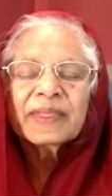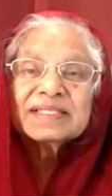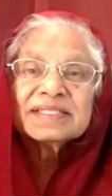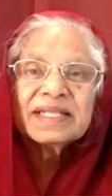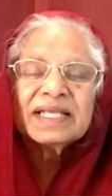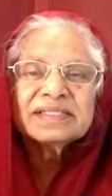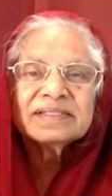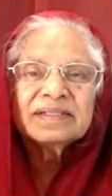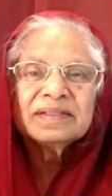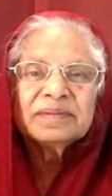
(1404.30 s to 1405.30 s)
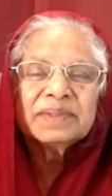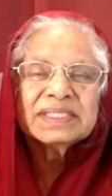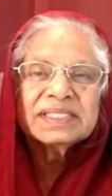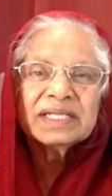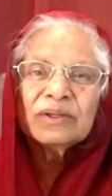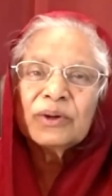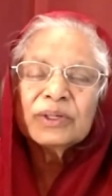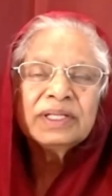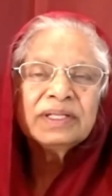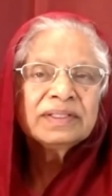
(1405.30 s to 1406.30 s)
That's natural. But say,
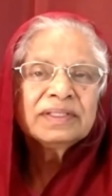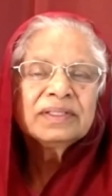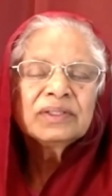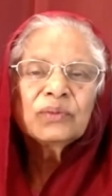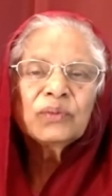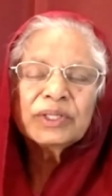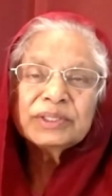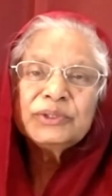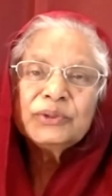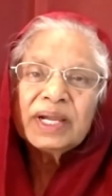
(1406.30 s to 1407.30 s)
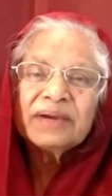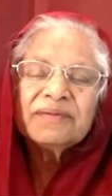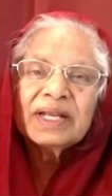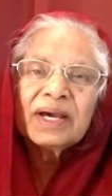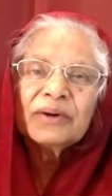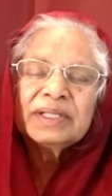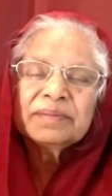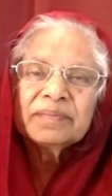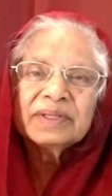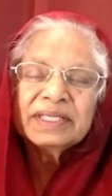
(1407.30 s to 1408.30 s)
Lord, what you have allowed
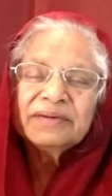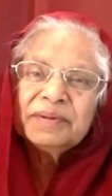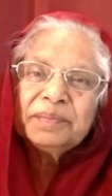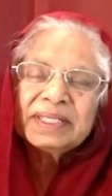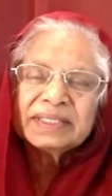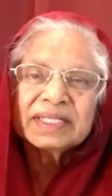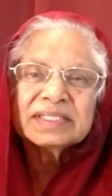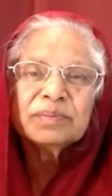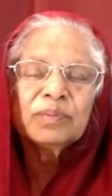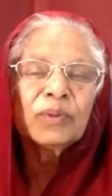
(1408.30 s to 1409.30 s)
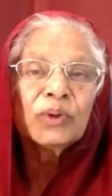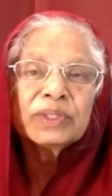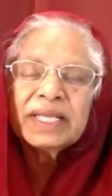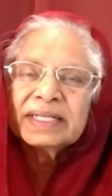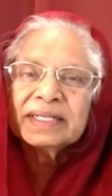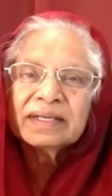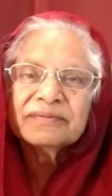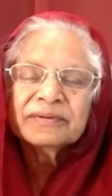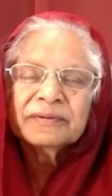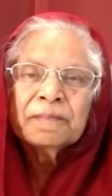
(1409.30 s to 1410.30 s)
and given me, that's more than enough.